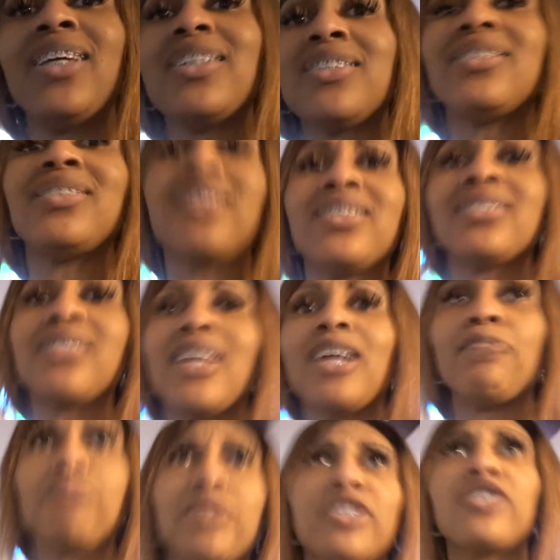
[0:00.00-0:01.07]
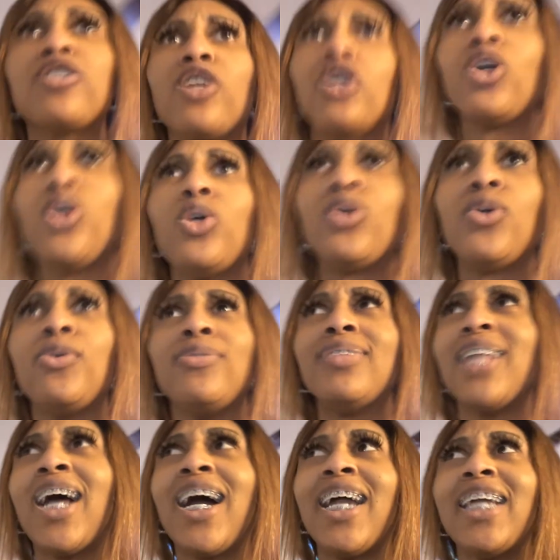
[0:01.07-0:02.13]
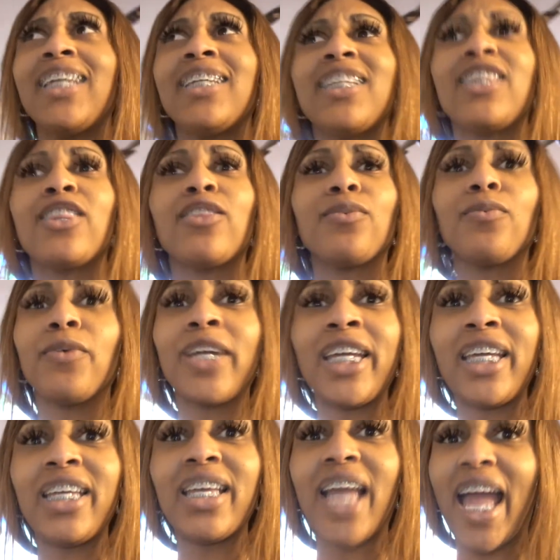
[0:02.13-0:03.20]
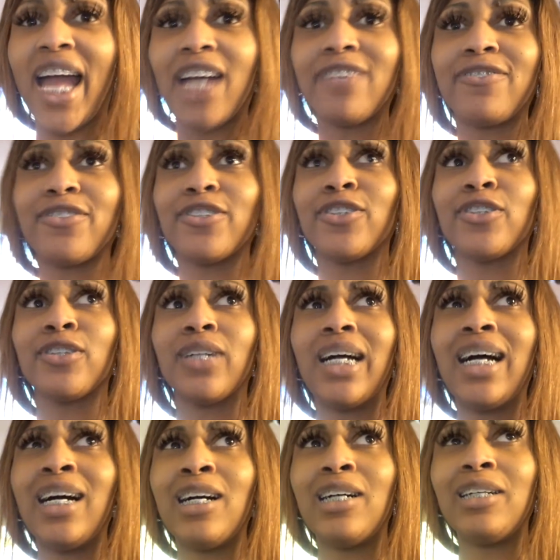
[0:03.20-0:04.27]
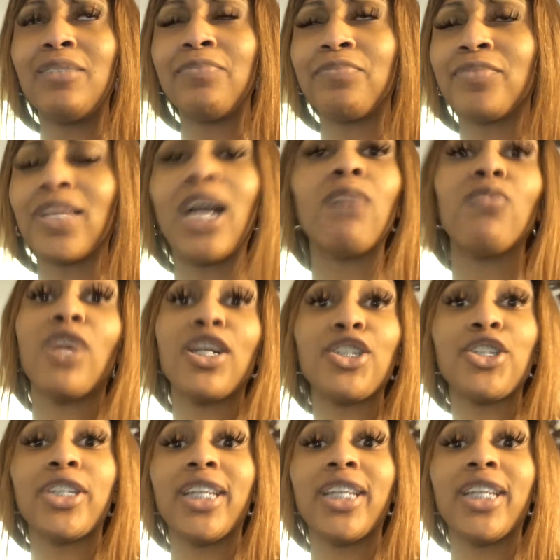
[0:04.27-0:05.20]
is this episode like three after, I'm watching